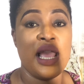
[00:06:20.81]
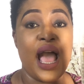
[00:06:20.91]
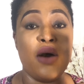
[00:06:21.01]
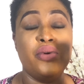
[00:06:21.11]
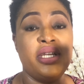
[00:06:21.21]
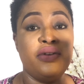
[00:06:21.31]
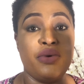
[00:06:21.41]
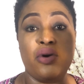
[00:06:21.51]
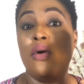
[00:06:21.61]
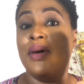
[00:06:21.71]
I wouldn't
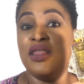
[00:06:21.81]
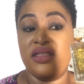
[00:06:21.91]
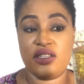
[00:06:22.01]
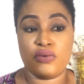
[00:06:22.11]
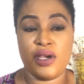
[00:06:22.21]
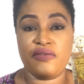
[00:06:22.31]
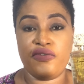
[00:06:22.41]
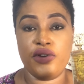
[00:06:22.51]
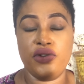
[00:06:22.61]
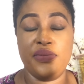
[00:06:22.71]
recommend this one
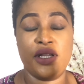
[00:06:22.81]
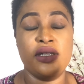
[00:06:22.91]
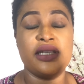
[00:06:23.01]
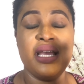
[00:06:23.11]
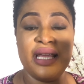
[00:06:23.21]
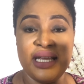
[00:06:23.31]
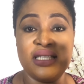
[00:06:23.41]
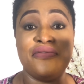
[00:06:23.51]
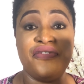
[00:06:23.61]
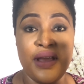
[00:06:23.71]
for you because it
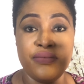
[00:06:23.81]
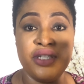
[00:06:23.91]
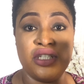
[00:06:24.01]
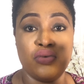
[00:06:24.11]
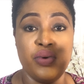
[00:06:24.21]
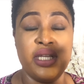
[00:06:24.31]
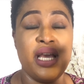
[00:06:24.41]
is very sweet,